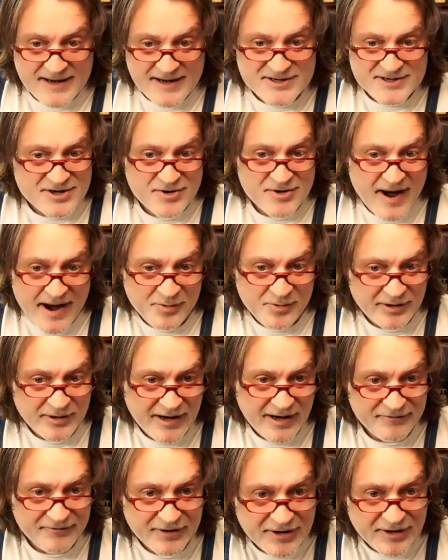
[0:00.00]
So I would
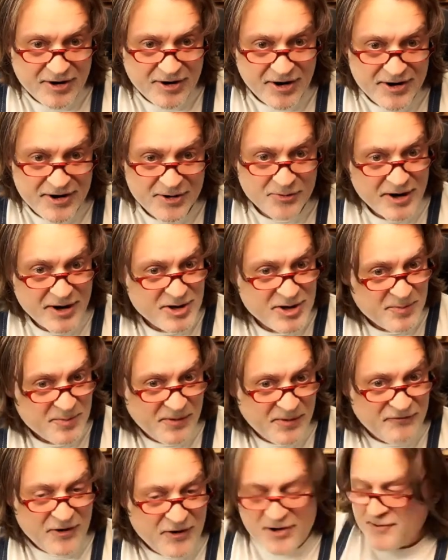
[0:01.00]
love to call you what you
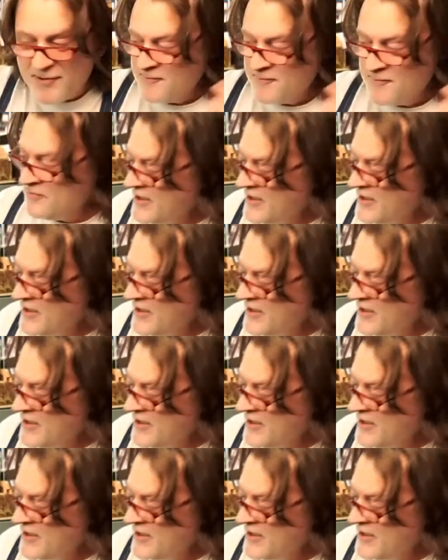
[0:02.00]
prefer.